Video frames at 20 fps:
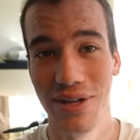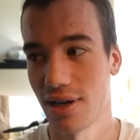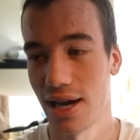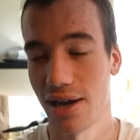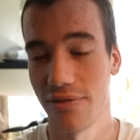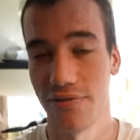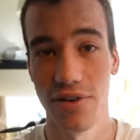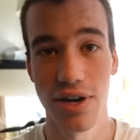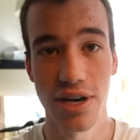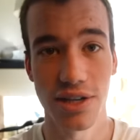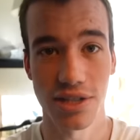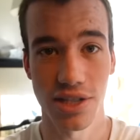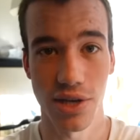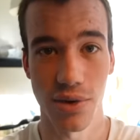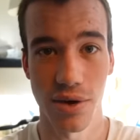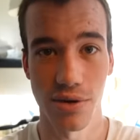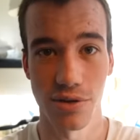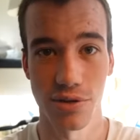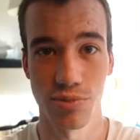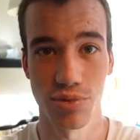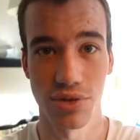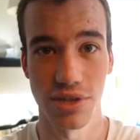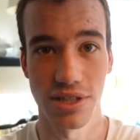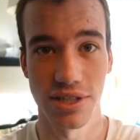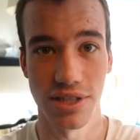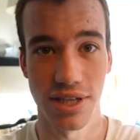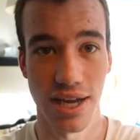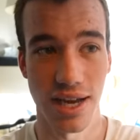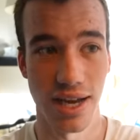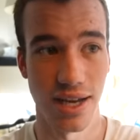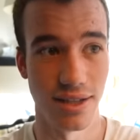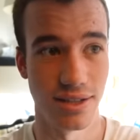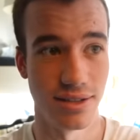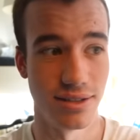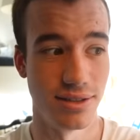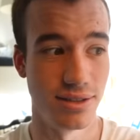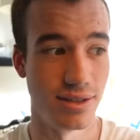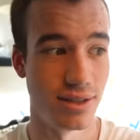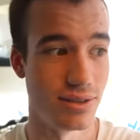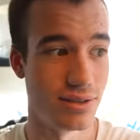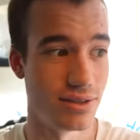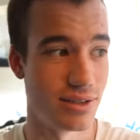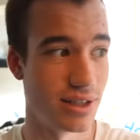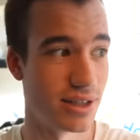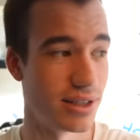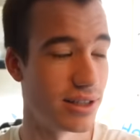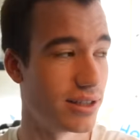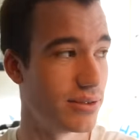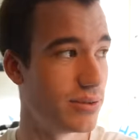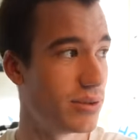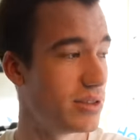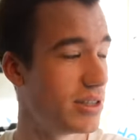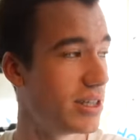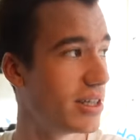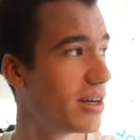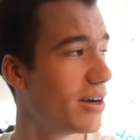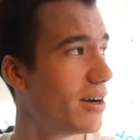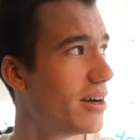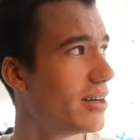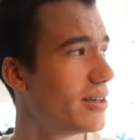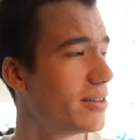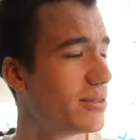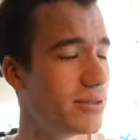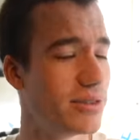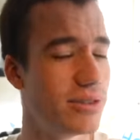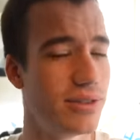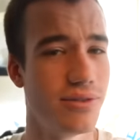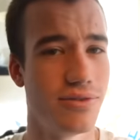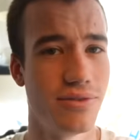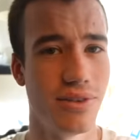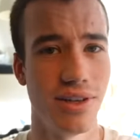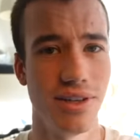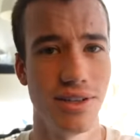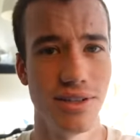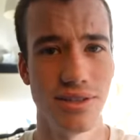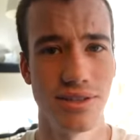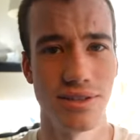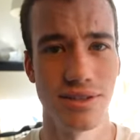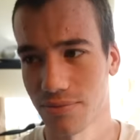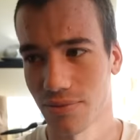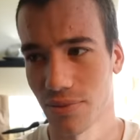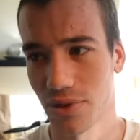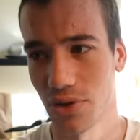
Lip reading: At first though, I was pretty scared. I was thinking, was I going too fast?